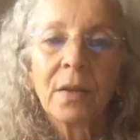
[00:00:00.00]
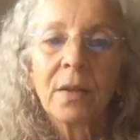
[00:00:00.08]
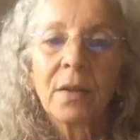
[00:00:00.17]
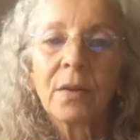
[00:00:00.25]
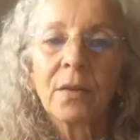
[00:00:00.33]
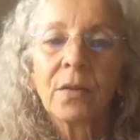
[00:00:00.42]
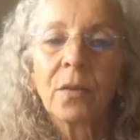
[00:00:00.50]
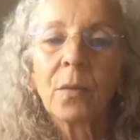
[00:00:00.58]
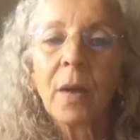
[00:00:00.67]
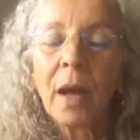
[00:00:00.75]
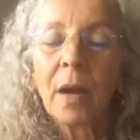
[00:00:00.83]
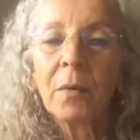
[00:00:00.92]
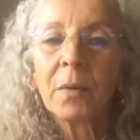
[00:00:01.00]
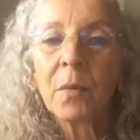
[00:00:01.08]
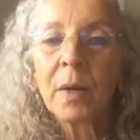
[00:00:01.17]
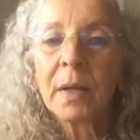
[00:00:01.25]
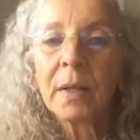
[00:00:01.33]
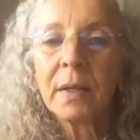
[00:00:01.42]
So how would
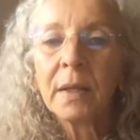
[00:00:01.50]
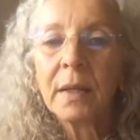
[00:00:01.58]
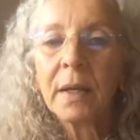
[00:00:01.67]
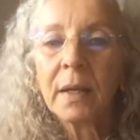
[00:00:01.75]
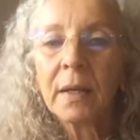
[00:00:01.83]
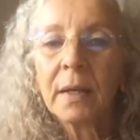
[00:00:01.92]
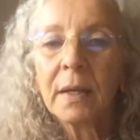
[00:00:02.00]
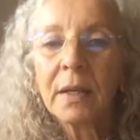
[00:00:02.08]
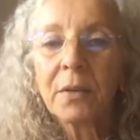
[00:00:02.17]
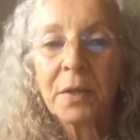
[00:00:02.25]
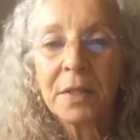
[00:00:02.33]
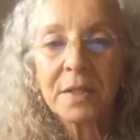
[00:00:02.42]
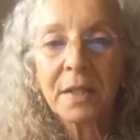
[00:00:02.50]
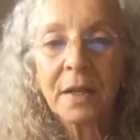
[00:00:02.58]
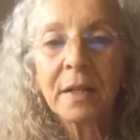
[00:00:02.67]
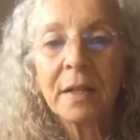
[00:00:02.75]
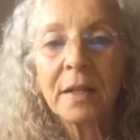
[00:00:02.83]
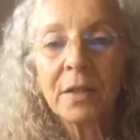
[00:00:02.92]
one increase
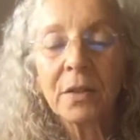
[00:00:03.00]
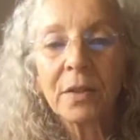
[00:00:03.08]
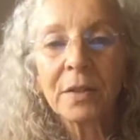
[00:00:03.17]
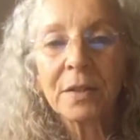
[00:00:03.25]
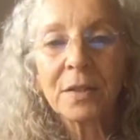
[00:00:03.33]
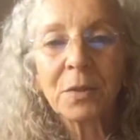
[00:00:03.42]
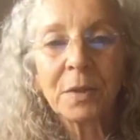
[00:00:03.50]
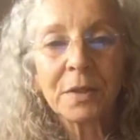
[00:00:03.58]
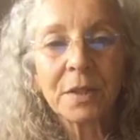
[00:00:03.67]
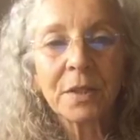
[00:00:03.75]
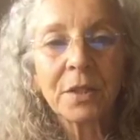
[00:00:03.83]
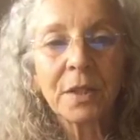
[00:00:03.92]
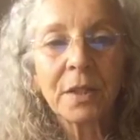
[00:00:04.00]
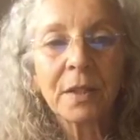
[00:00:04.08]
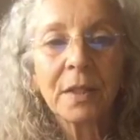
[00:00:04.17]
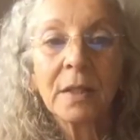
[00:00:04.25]
Agni during this transition?